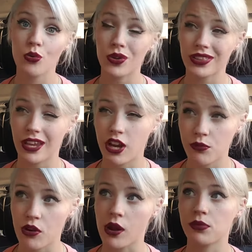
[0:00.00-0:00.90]
when
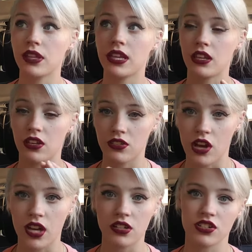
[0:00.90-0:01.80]
layered properly and the
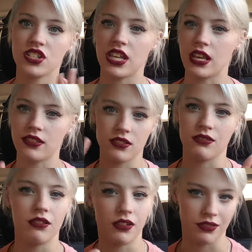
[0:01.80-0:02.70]
dog understands and
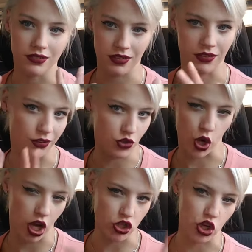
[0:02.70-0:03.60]
all of this other
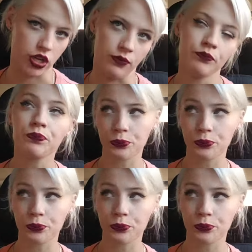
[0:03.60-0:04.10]
training jargon.